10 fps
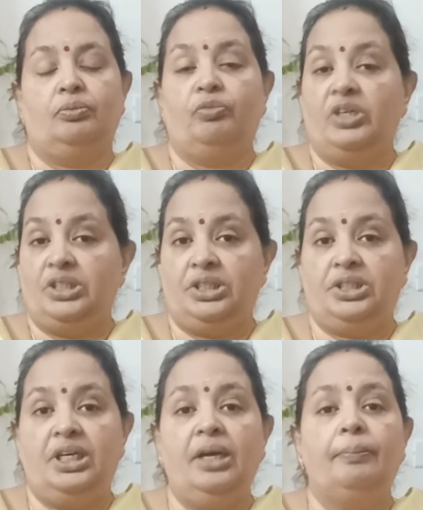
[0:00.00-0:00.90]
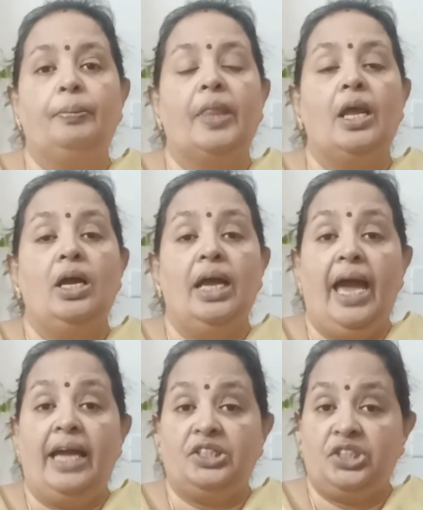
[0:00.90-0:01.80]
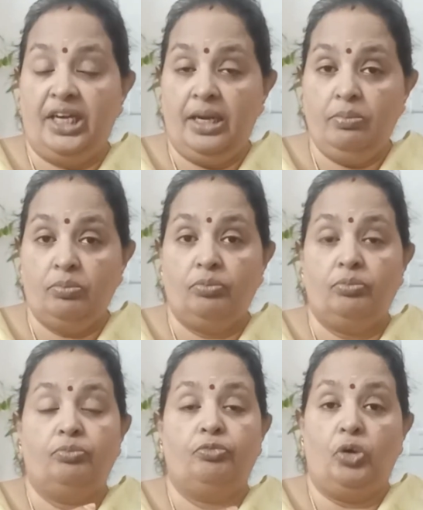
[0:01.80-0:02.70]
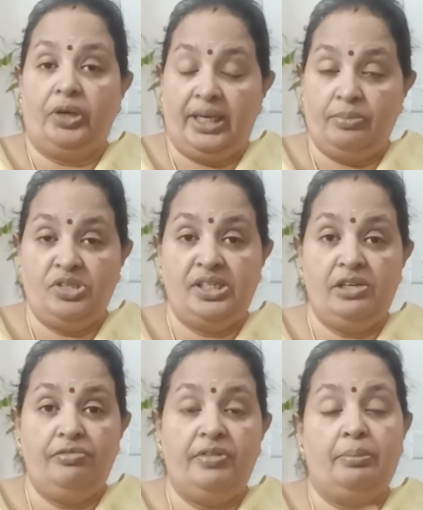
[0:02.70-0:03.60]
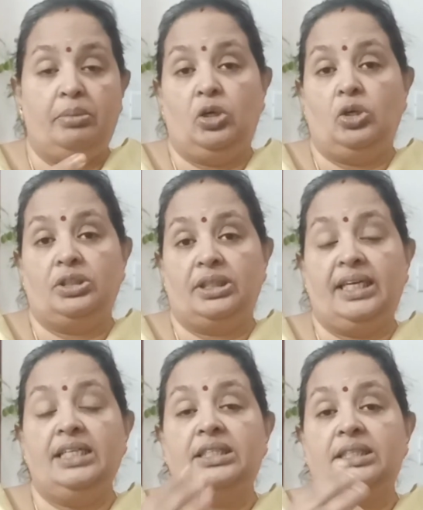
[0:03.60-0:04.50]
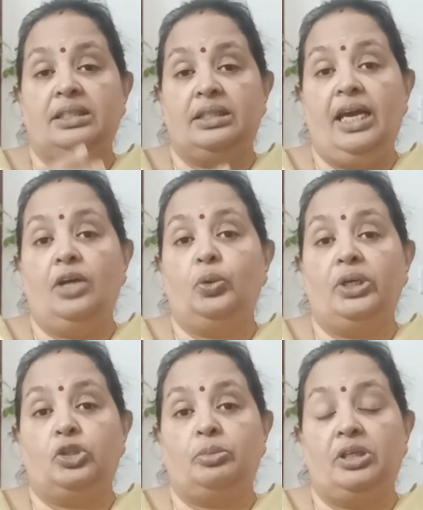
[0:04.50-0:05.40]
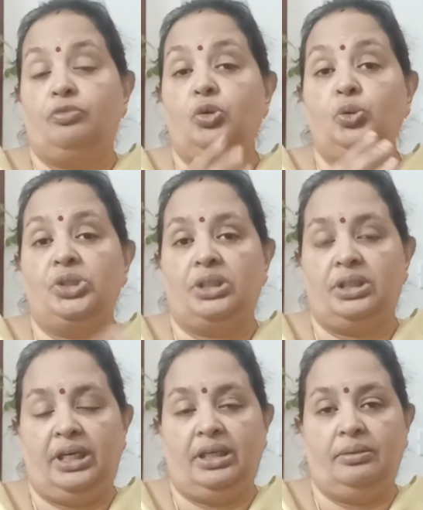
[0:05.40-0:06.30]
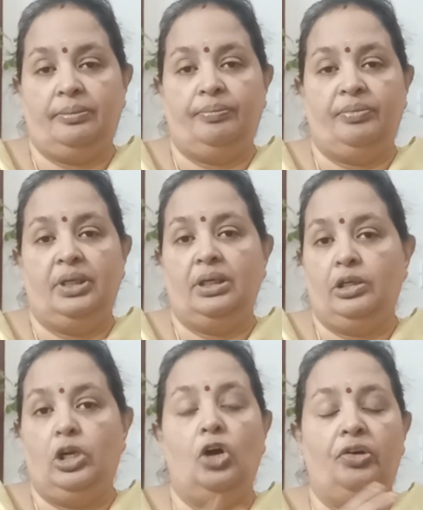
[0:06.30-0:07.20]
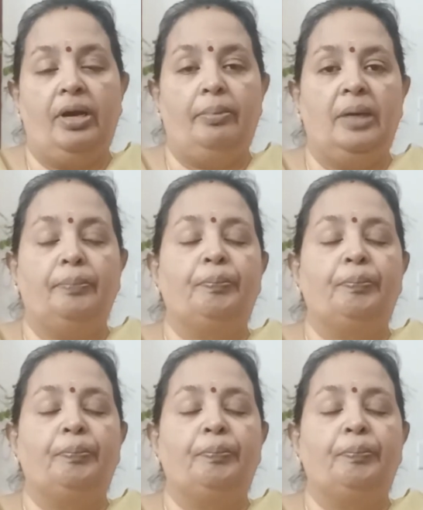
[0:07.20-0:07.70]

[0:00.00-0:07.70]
Vashishta, and shame for himself, because they are going to be the future king, Lord Rama.